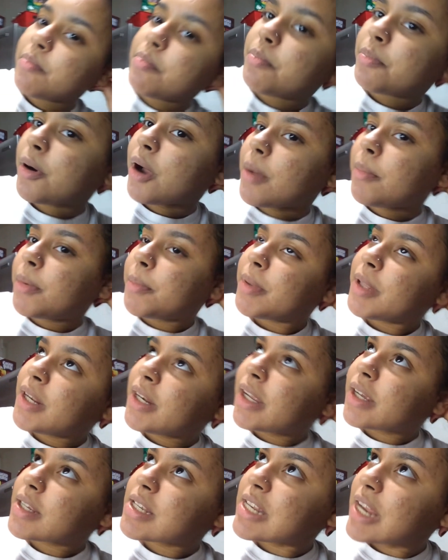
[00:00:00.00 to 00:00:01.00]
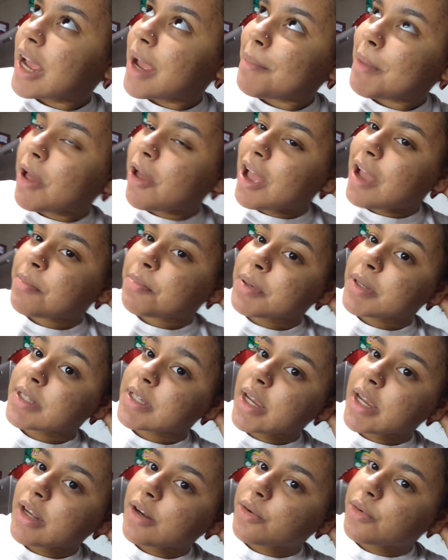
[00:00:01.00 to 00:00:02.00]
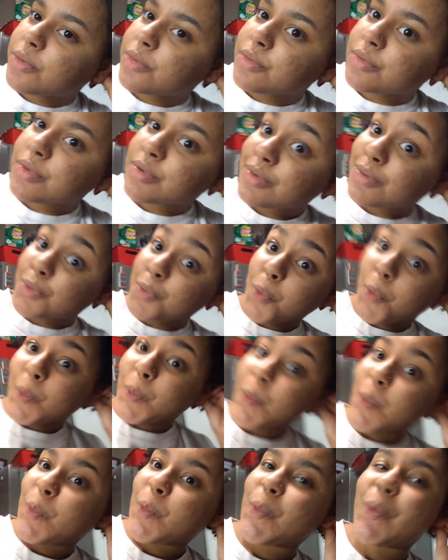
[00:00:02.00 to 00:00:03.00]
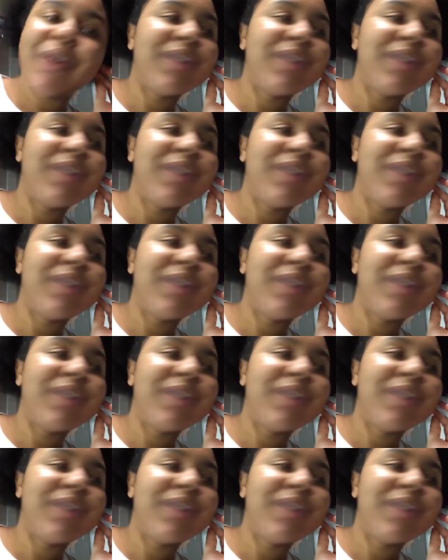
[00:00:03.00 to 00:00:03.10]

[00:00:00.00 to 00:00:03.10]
Probably next time I'll add potatoes. Ooh.